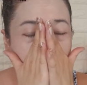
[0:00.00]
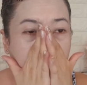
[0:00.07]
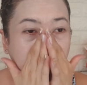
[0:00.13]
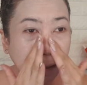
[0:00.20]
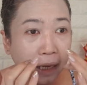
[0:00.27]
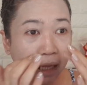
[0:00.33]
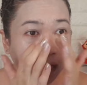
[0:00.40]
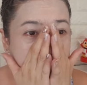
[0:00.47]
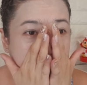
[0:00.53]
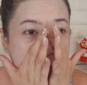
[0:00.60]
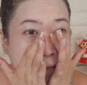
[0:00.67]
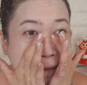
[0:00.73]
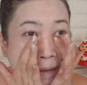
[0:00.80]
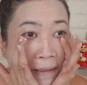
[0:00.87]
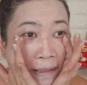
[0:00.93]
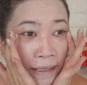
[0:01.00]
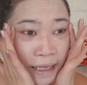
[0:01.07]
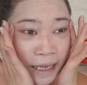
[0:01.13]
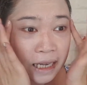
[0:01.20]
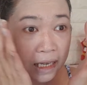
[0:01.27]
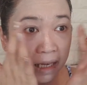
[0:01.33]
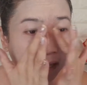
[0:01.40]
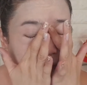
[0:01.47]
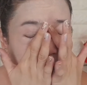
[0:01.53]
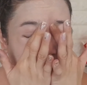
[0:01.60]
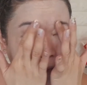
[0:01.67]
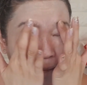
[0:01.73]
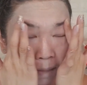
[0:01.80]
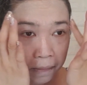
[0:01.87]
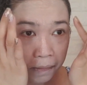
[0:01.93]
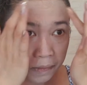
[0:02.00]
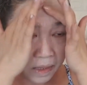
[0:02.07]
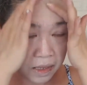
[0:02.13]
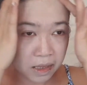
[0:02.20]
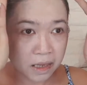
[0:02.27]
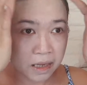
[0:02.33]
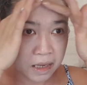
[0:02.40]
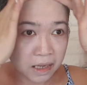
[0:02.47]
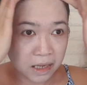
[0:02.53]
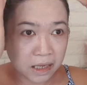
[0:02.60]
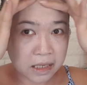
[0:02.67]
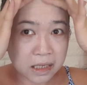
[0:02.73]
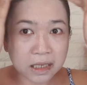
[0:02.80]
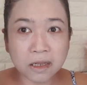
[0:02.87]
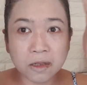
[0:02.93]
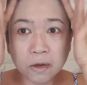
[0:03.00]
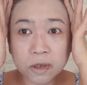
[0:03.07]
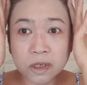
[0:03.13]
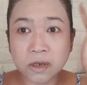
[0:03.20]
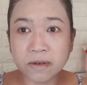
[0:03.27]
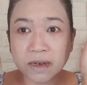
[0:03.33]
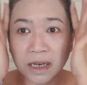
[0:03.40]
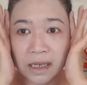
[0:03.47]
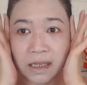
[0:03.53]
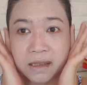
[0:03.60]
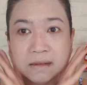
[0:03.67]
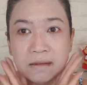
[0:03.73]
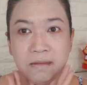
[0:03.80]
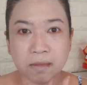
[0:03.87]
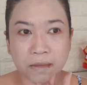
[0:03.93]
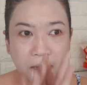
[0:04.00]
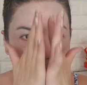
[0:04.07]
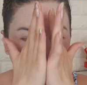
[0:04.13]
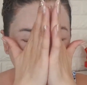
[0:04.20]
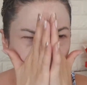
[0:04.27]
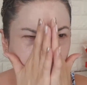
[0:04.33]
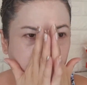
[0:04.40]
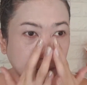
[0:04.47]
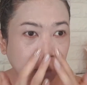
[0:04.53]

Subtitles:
And as you can see, it still looks green and